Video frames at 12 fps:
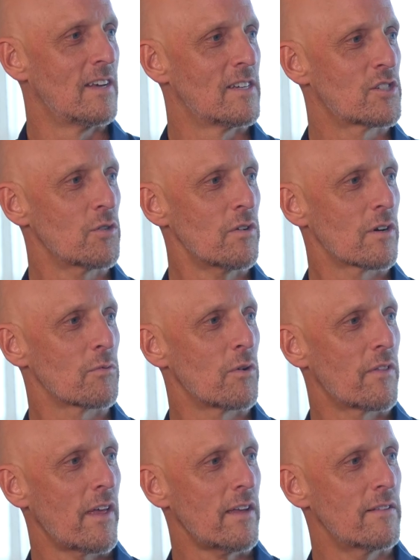Sure.
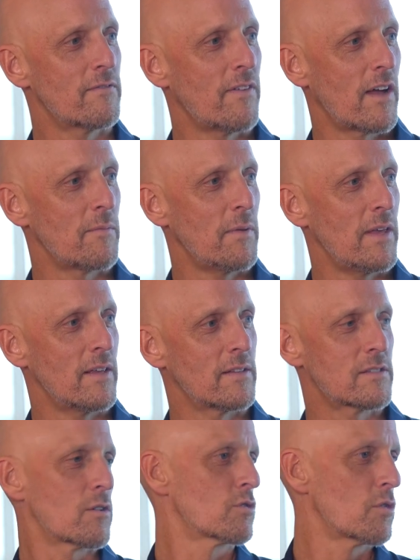Well, they can find me in
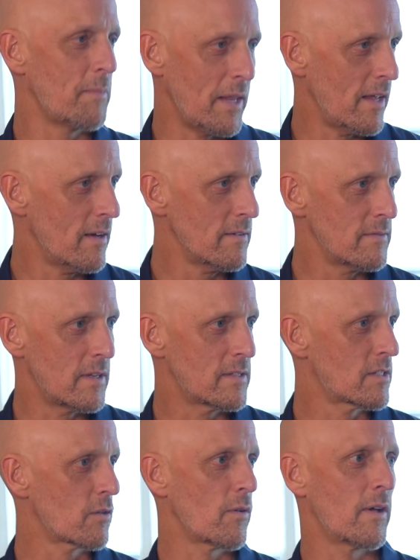social media,
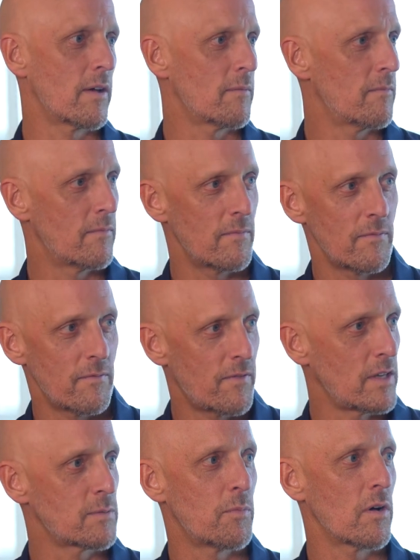Instagram,
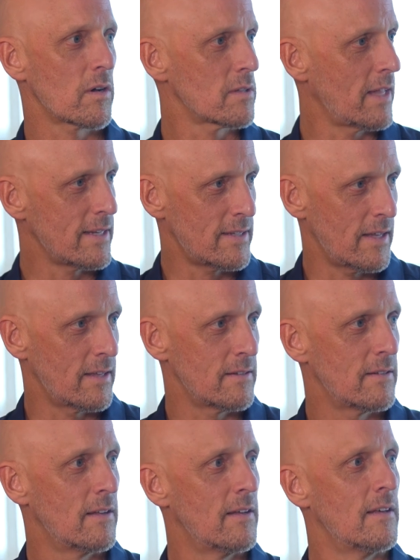Facebook,
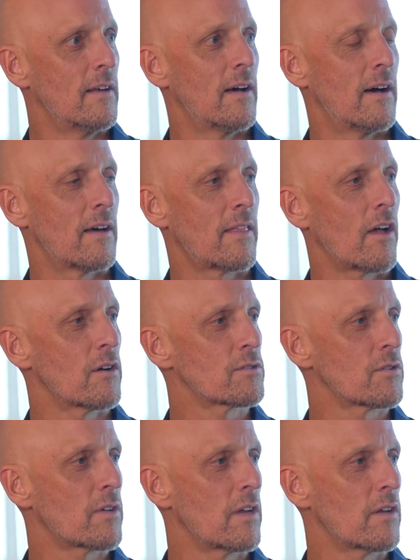LinkedIn. They
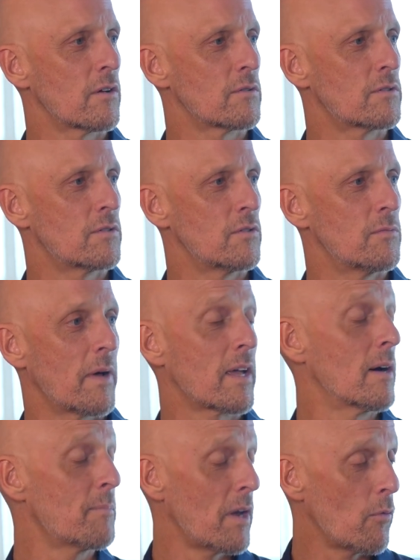also can go to my
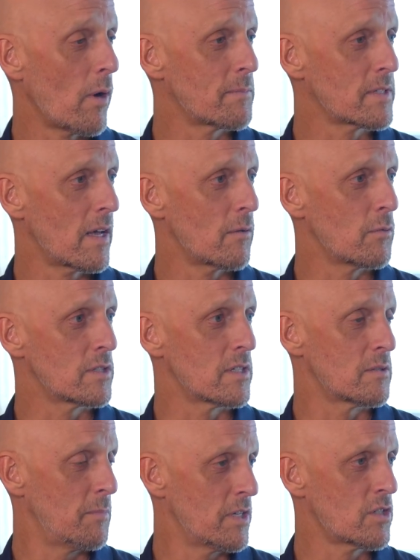company website, which
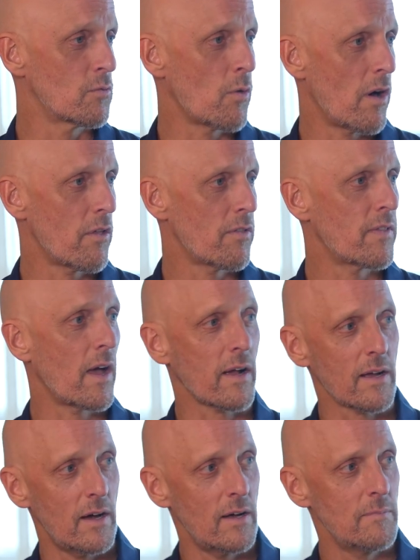is
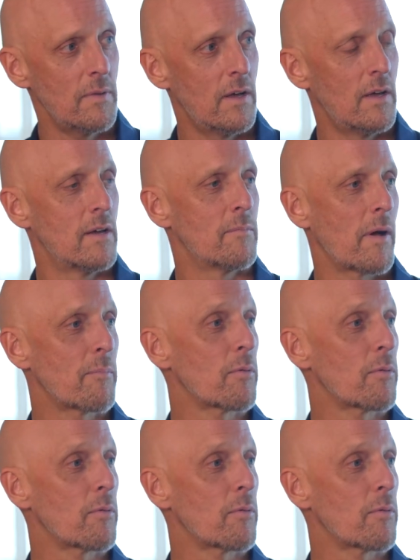missionwealth.com, my